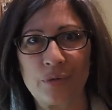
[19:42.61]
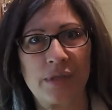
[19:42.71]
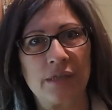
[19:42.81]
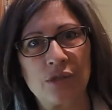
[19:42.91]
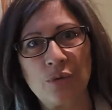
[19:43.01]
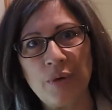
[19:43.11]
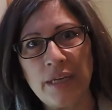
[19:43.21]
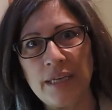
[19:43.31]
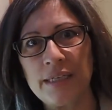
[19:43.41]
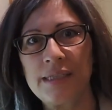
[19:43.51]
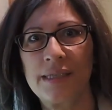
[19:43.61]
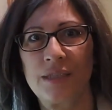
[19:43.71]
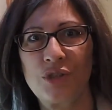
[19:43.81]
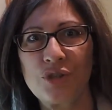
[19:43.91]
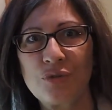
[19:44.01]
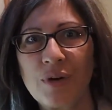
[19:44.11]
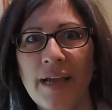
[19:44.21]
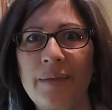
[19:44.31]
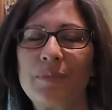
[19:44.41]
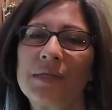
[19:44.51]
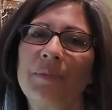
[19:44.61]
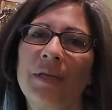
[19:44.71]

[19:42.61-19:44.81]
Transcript: using tweeds and stripes.